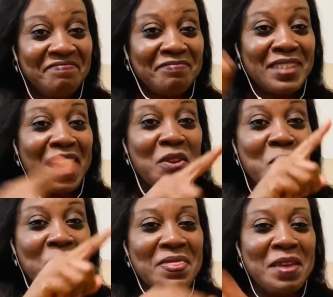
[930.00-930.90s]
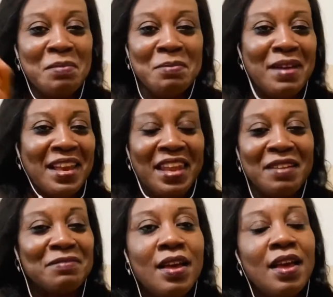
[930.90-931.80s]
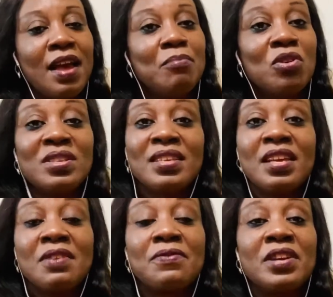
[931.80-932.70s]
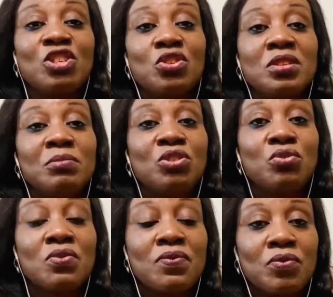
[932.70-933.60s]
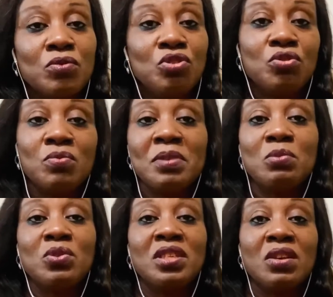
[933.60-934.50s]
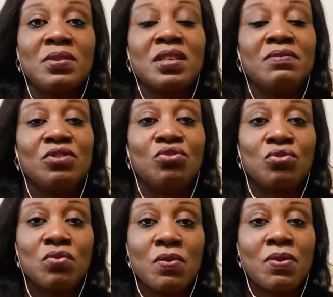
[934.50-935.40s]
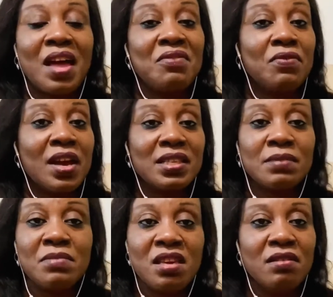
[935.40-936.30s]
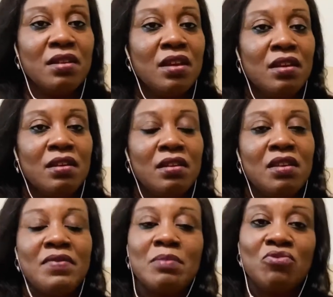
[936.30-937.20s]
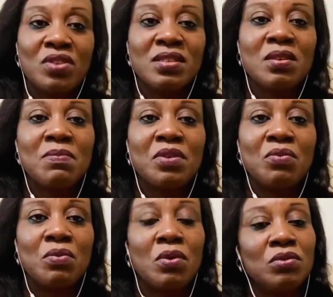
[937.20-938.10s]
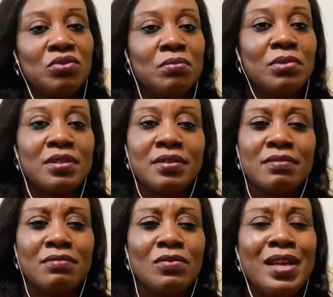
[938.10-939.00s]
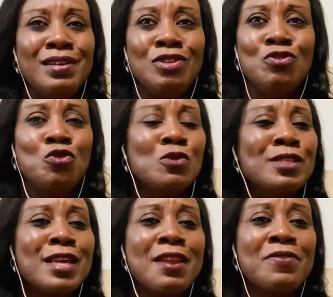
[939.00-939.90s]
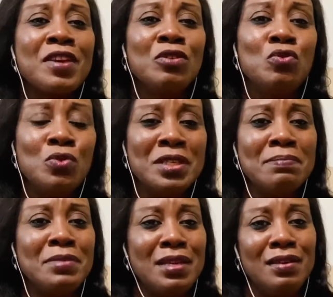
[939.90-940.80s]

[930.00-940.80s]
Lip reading: I don't want them in my life. I'm not saying a friend shouldn't be truthful. You should be able to tell yourself the truth, advise me if I'm doing something wrong. But when you don't see anything good in me,